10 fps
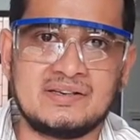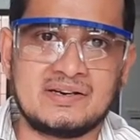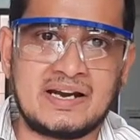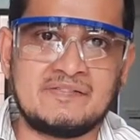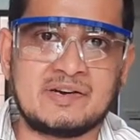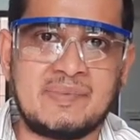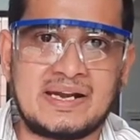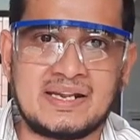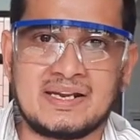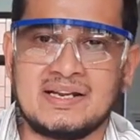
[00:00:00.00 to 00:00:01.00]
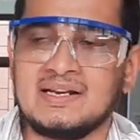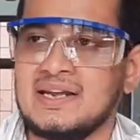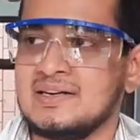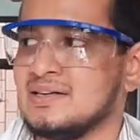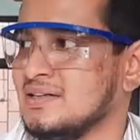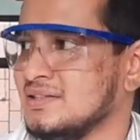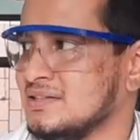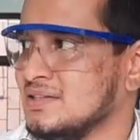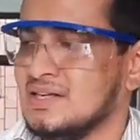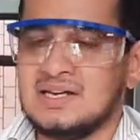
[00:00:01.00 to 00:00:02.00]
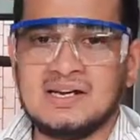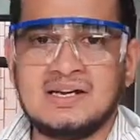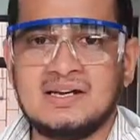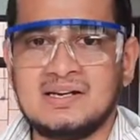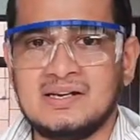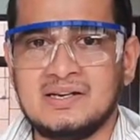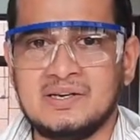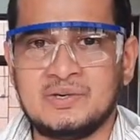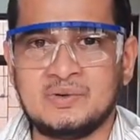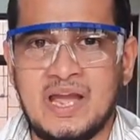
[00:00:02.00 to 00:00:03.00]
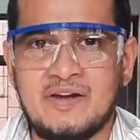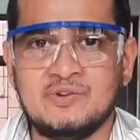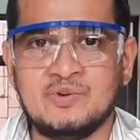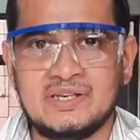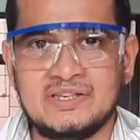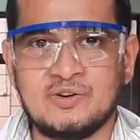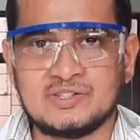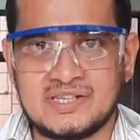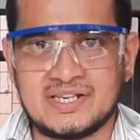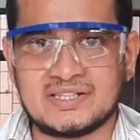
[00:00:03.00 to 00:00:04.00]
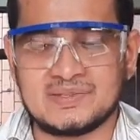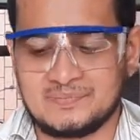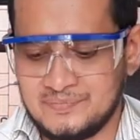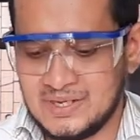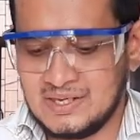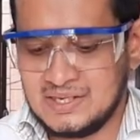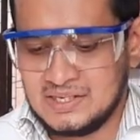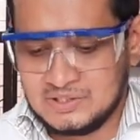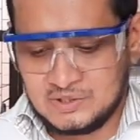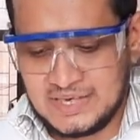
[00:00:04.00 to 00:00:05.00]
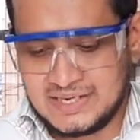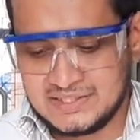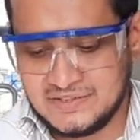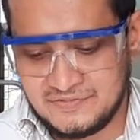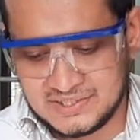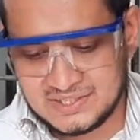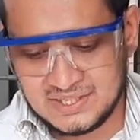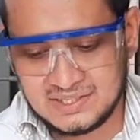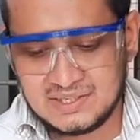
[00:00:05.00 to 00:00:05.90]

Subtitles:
relevant material and to have you in your station. So that is the first